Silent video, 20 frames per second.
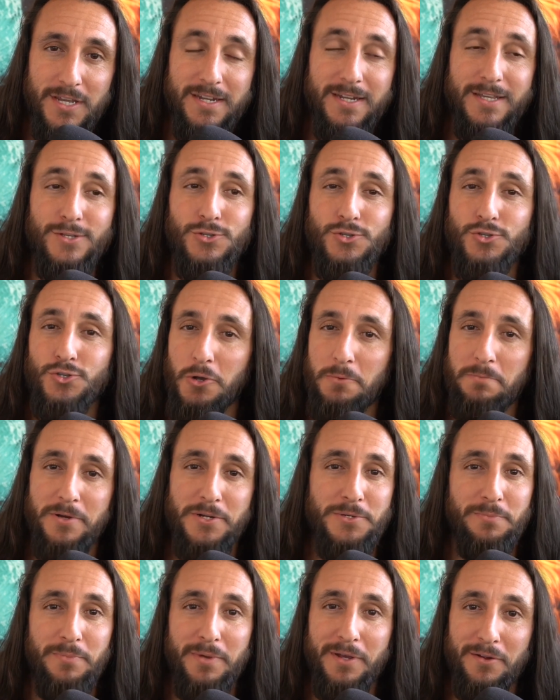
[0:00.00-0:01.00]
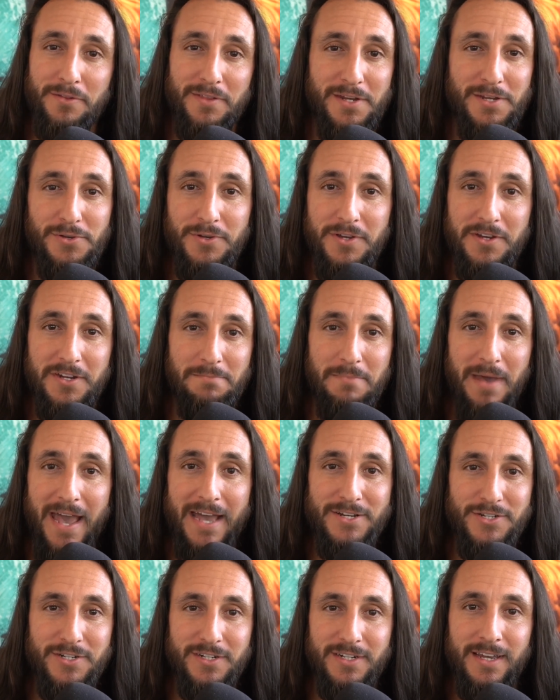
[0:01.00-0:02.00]
it is so much bigger than you can
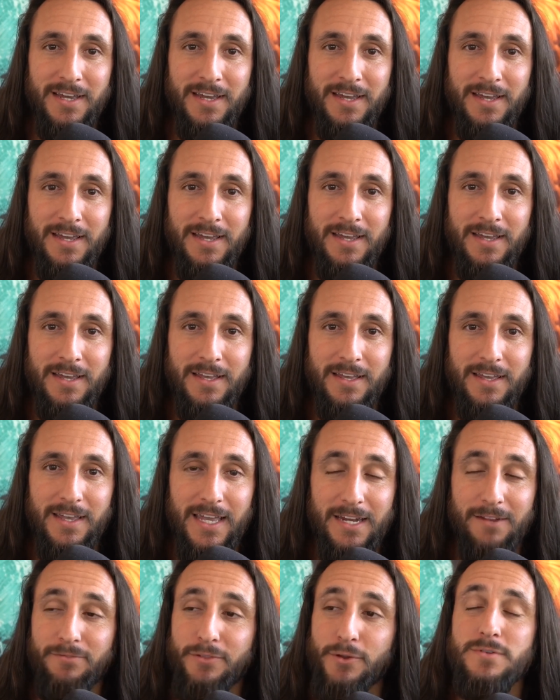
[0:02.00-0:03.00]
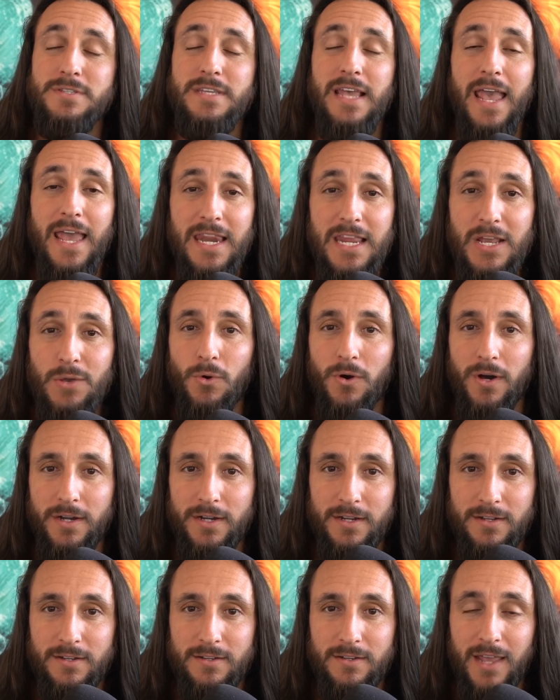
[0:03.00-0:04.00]
imagine. And if there's anyone
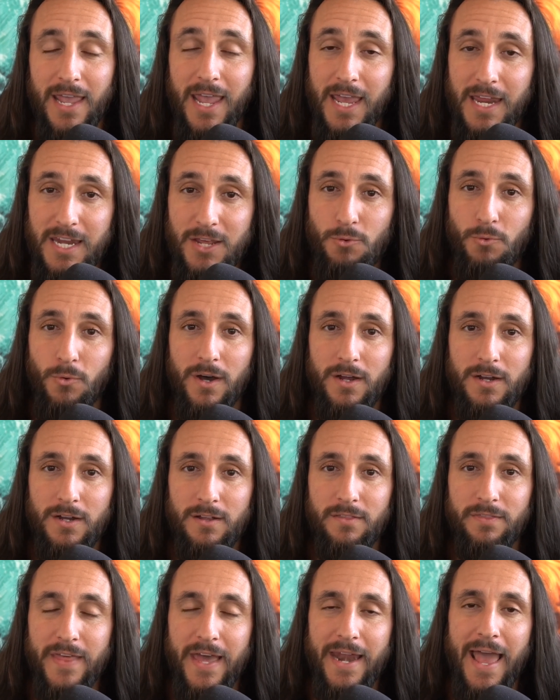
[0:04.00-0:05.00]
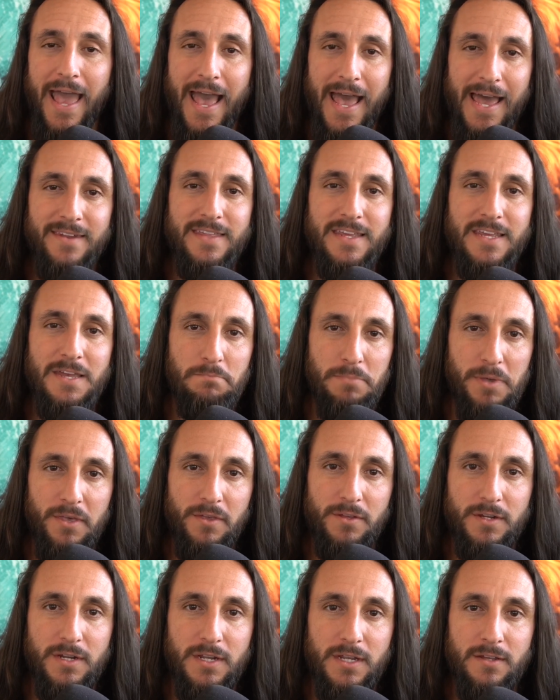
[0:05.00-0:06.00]
that had the
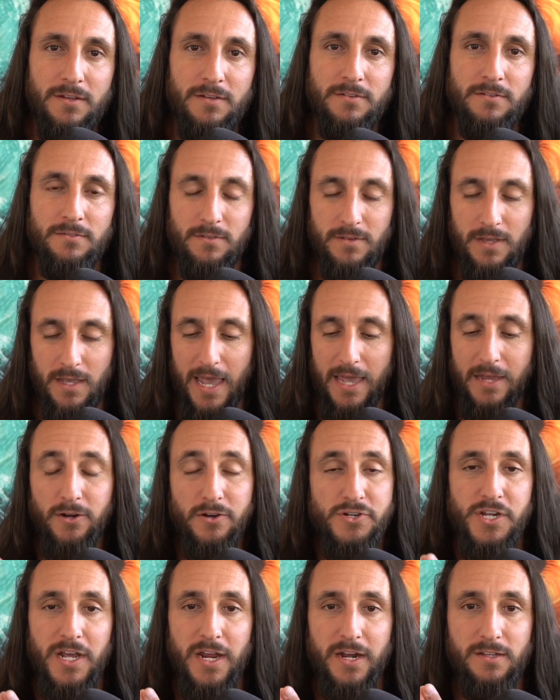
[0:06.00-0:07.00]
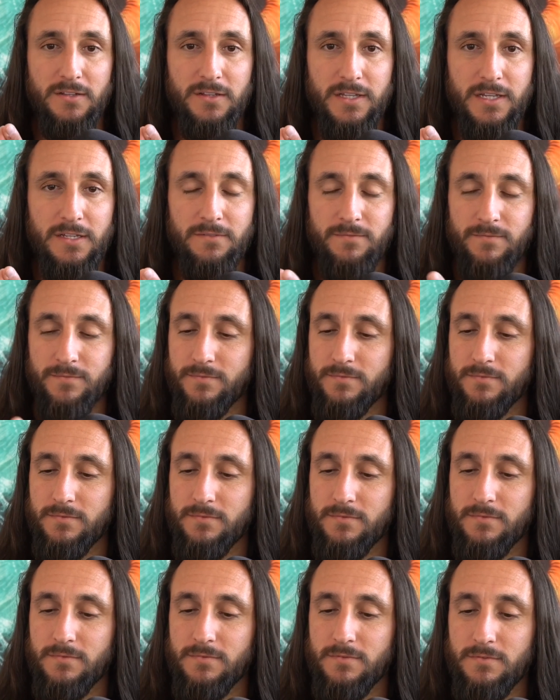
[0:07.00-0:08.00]
ability energetically,
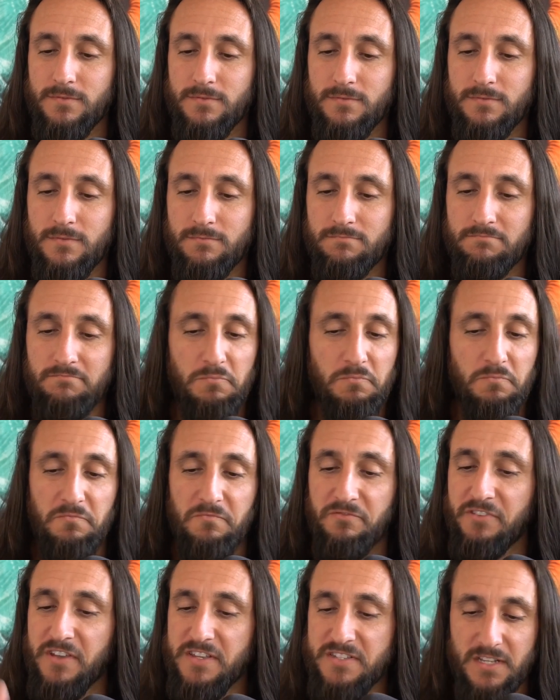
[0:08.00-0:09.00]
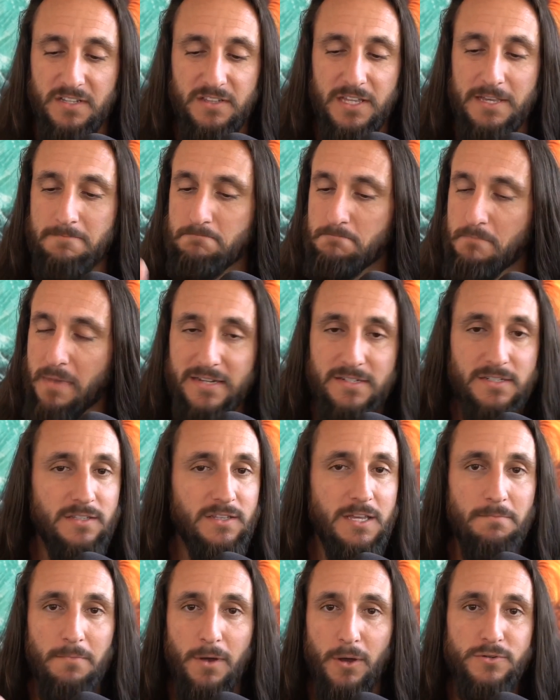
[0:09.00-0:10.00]
physically,
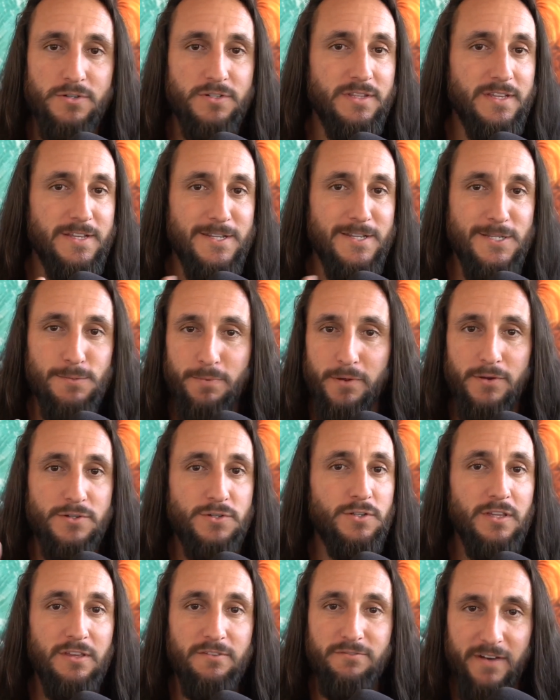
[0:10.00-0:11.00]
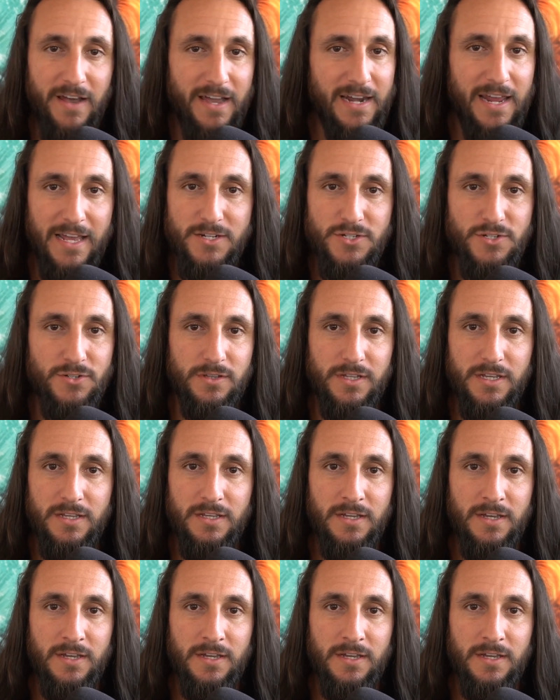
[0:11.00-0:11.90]
mentally, emotionally, spiritually, financially,